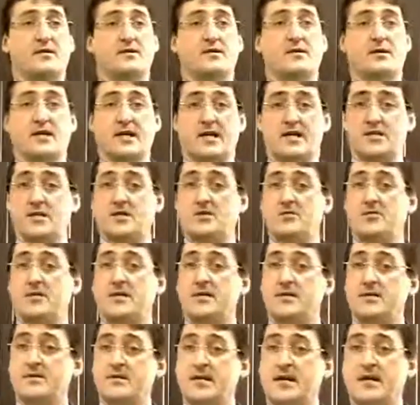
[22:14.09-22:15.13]
You can actually go in
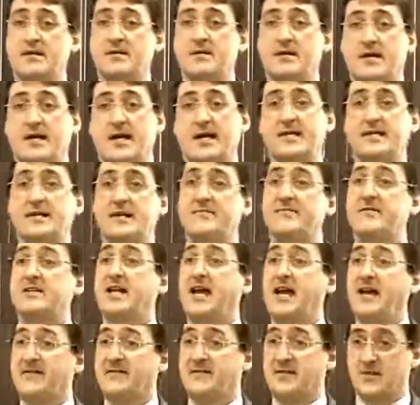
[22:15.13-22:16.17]
there and take a look at it every
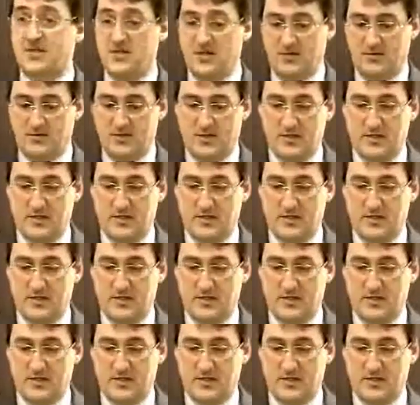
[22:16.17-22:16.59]
day if you choose.